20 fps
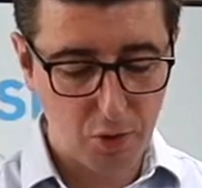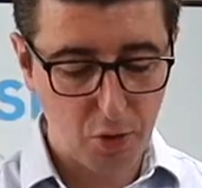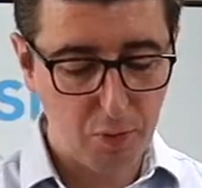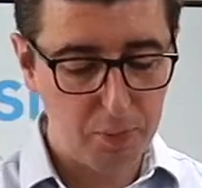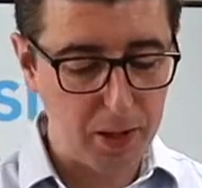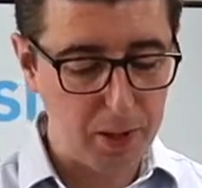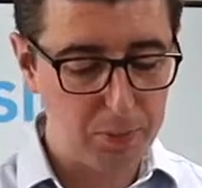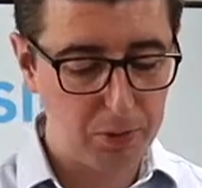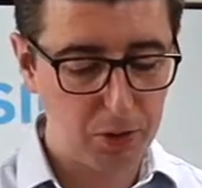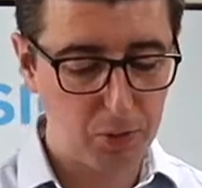
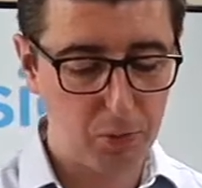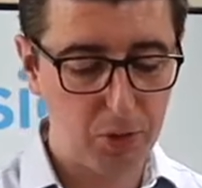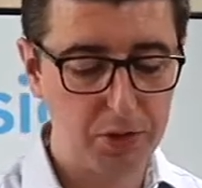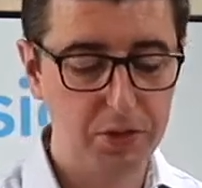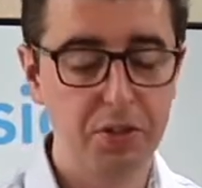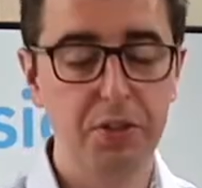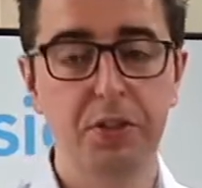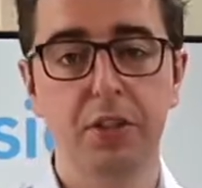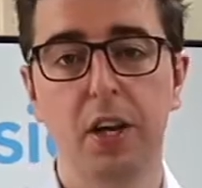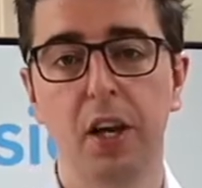people that want to
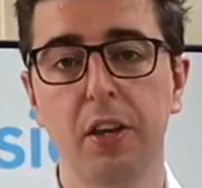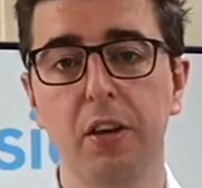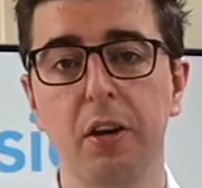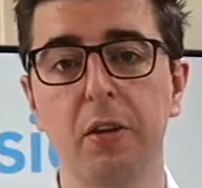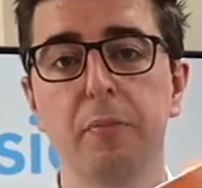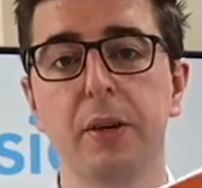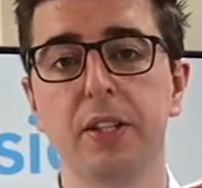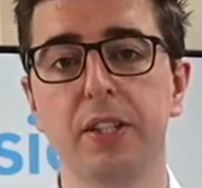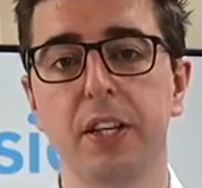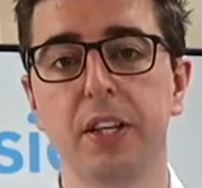start their own
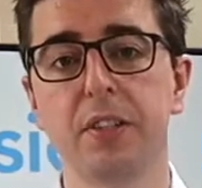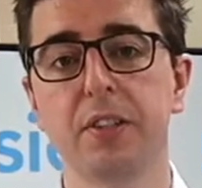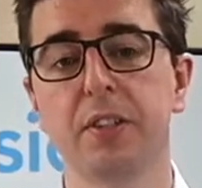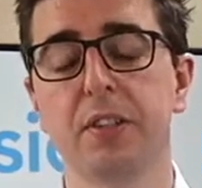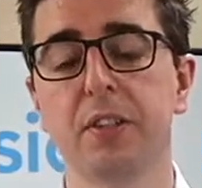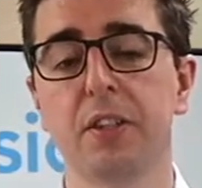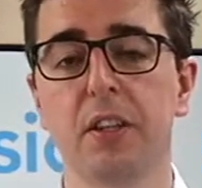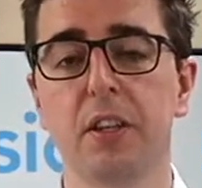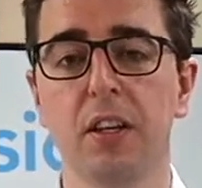business.